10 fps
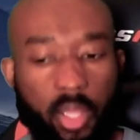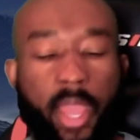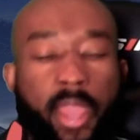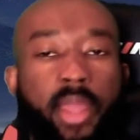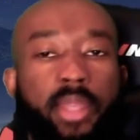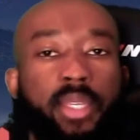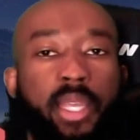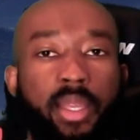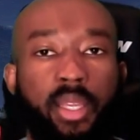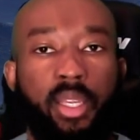And
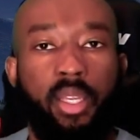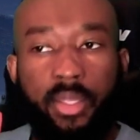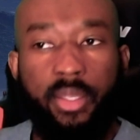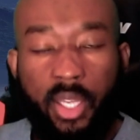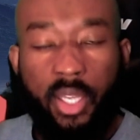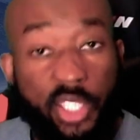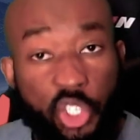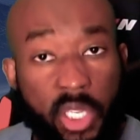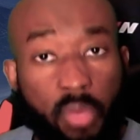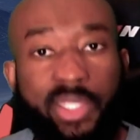the condition
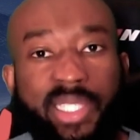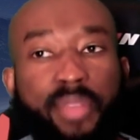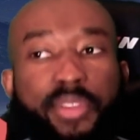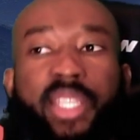he was living